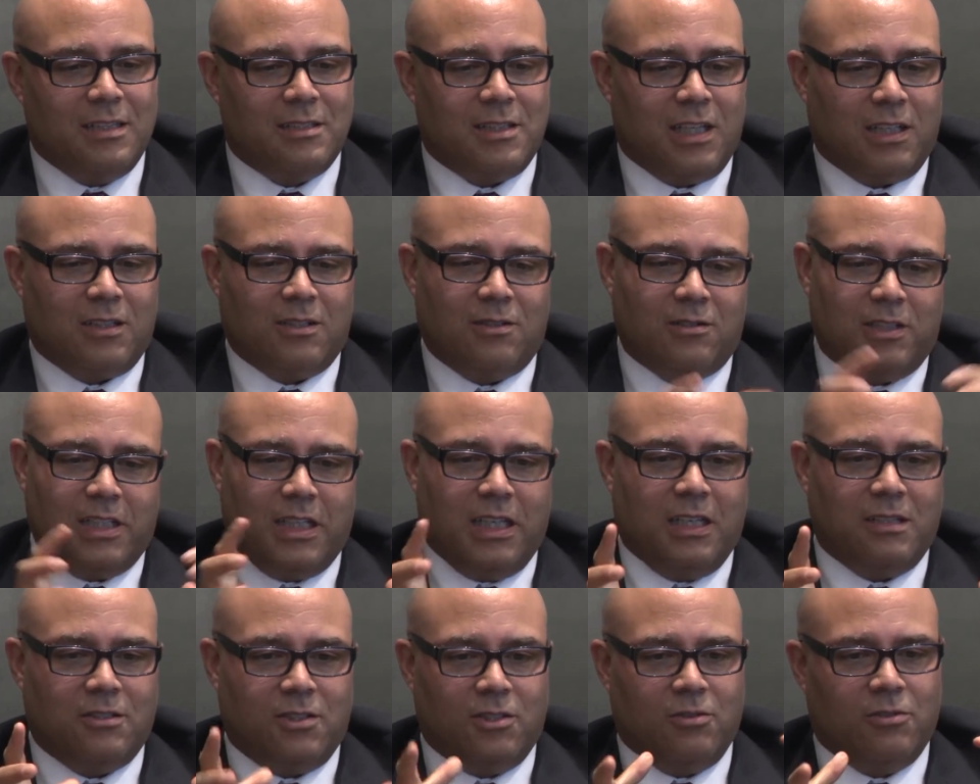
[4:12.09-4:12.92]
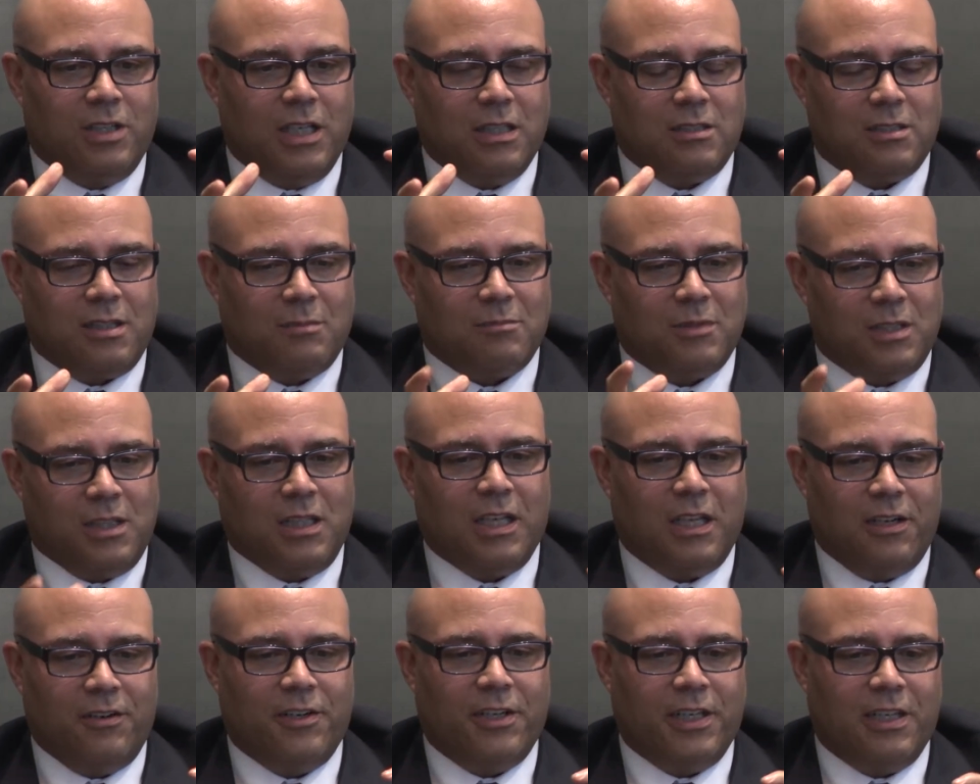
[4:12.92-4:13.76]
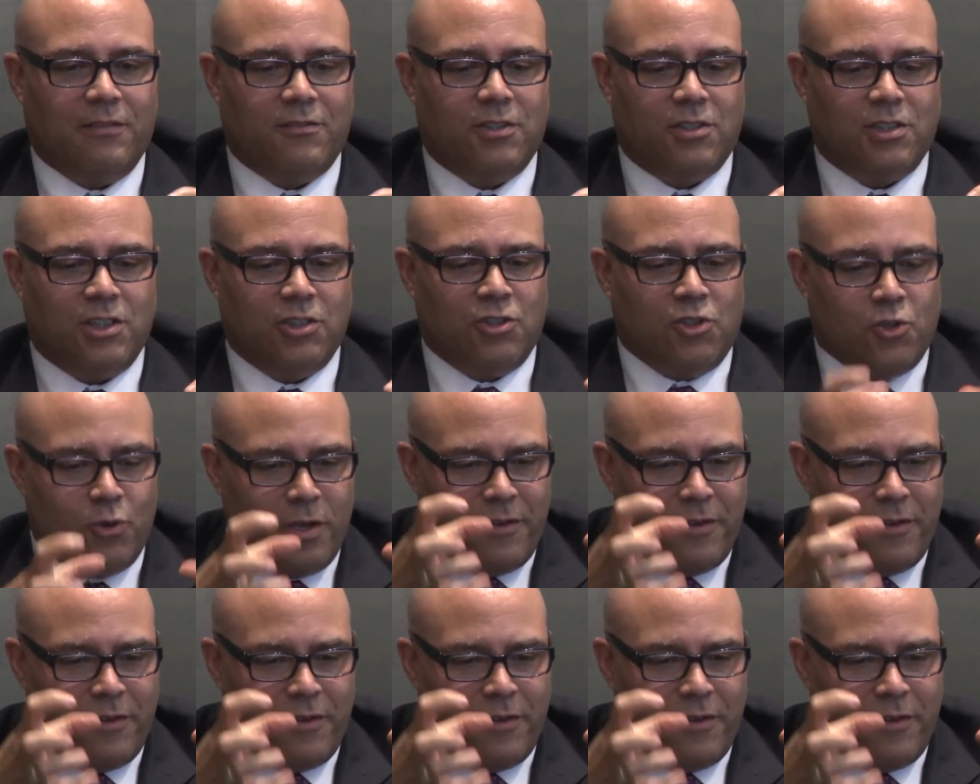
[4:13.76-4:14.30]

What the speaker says: is not only do you get some clarity of decision,